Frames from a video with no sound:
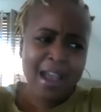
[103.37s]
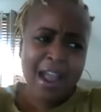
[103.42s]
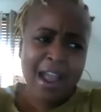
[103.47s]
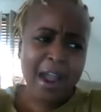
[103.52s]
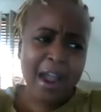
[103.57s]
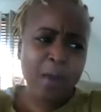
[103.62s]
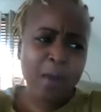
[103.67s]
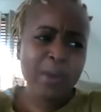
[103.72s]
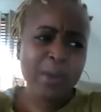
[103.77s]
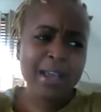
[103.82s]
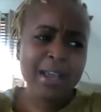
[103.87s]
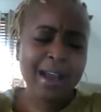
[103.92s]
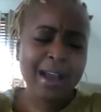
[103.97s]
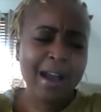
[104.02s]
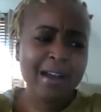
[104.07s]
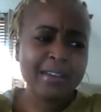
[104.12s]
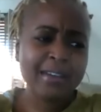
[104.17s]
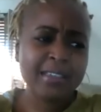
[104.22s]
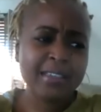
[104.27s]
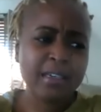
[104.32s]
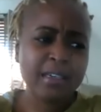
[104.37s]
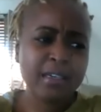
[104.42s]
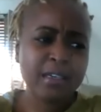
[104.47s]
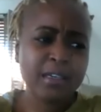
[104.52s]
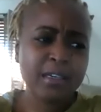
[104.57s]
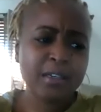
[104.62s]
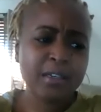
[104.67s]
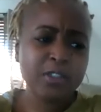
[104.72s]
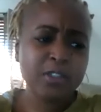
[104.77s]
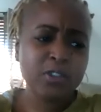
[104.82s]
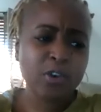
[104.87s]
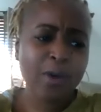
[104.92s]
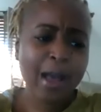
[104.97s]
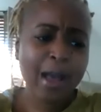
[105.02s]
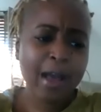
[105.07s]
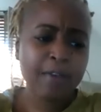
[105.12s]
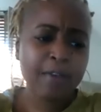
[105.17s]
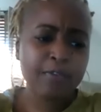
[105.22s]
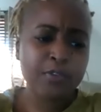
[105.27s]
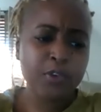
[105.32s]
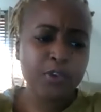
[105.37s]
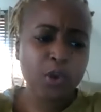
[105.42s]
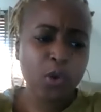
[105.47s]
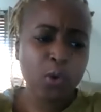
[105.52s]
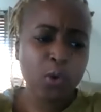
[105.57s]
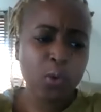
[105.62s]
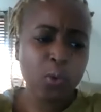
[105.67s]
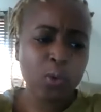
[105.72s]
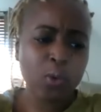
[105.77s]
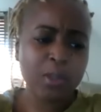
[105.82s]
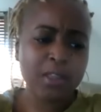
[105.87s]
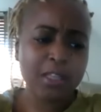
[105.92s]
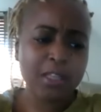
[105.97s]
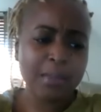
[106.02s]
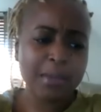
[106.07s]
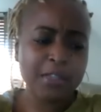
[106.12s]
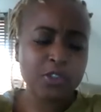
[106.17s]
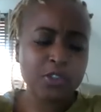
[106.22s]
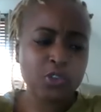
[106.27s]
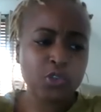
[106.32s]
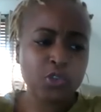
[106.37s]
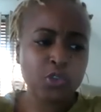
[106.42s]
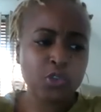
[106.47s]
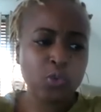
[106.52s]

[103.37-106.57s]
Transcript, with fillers: And we kind of, you know, have no limits